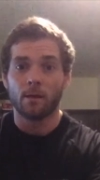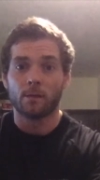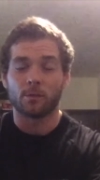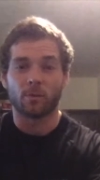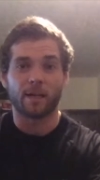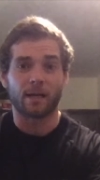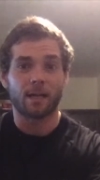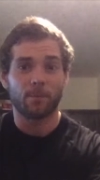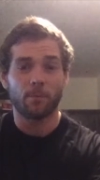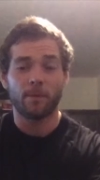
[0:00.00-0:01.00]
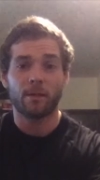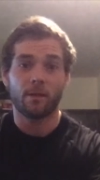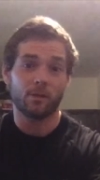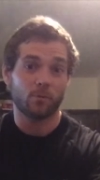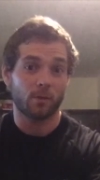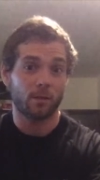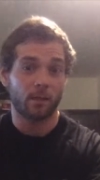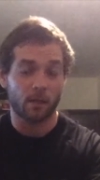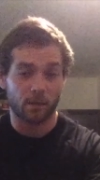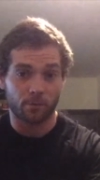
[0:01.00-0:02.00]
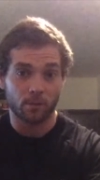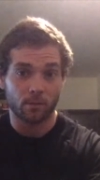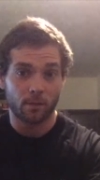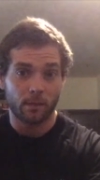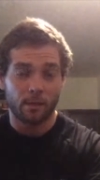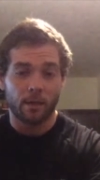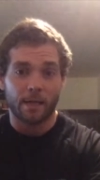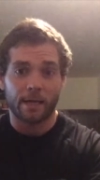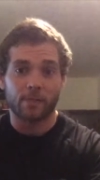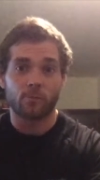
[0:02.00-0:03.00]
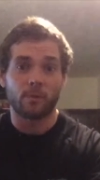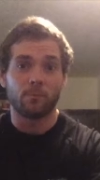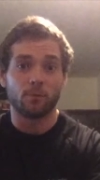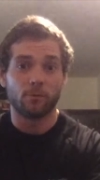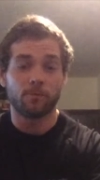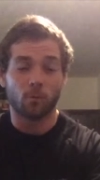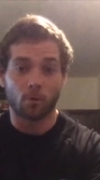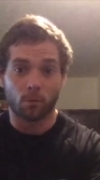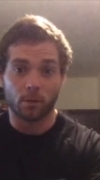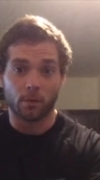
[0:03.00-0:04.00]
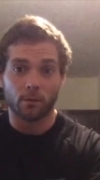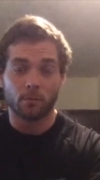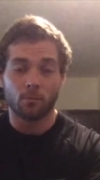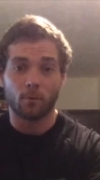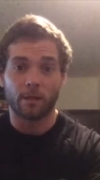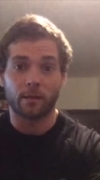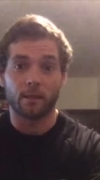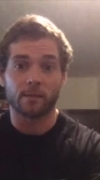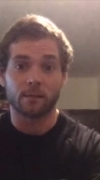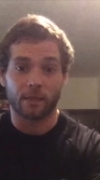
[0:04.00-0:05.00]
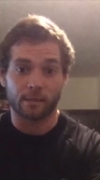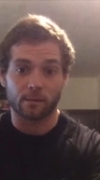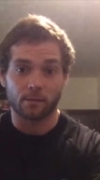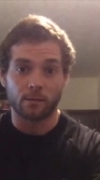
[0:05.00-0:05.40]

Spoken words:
So we've got a couple big things we're going to cover as we move forward with this lesson.